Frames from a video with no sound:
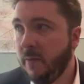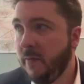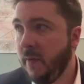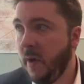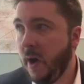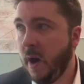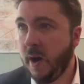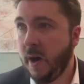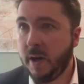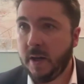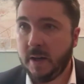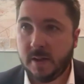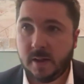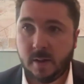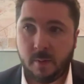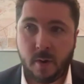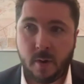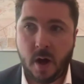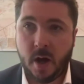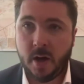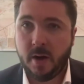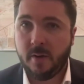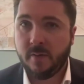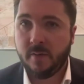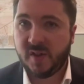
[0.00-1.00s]
provide
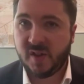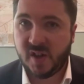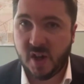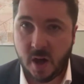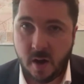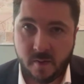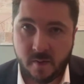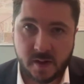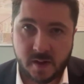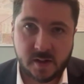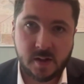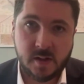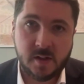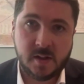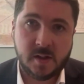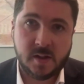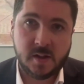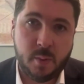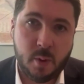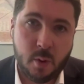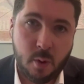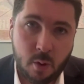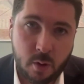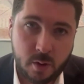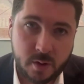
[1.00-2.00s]
some kind of service
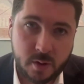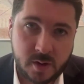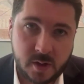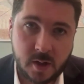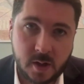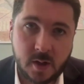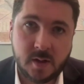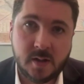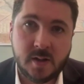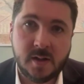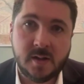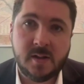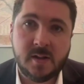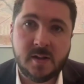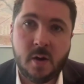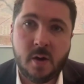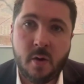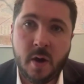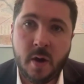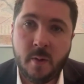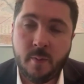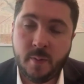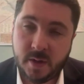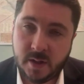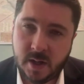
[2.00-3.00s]
and support to
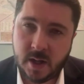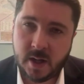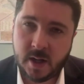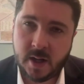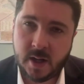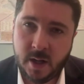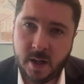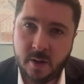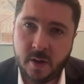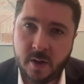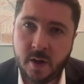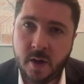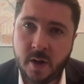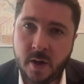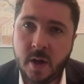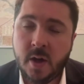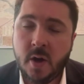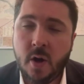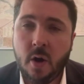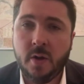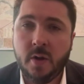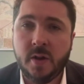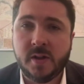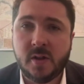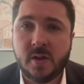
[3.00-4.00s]
Syria, particularly
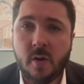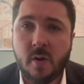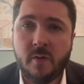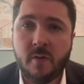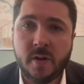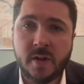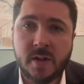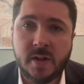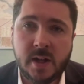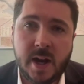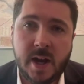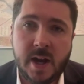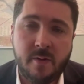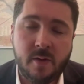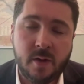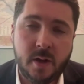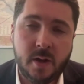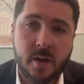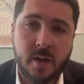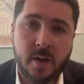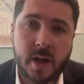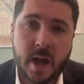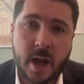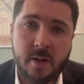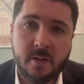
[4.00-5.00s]
on the sovereignty
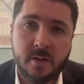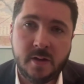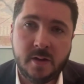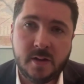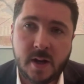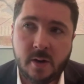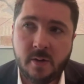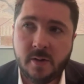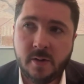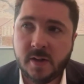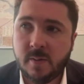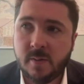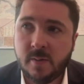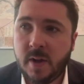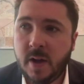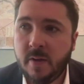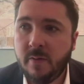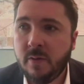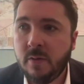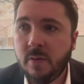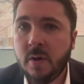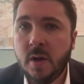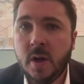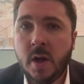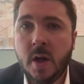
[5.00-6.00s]
level and the
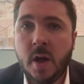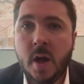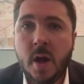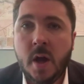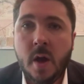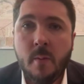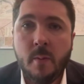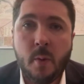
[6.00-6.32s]
counterterrorism level.